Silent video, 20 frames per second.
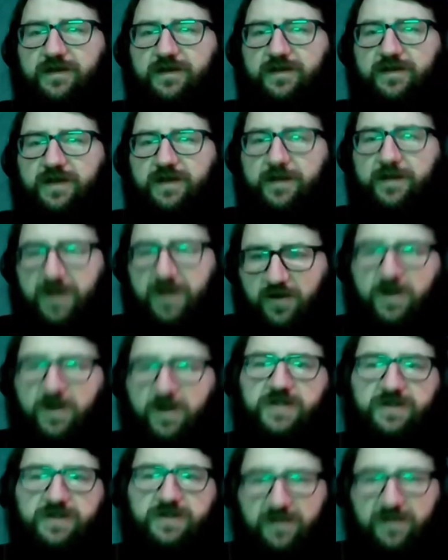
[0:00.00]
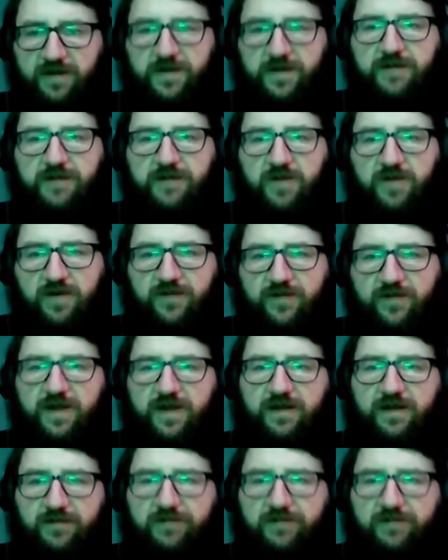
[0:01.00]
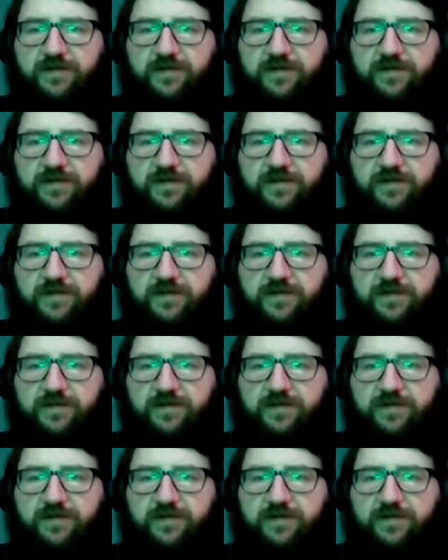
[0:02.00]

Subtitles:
then I'm going to question a little bit more of like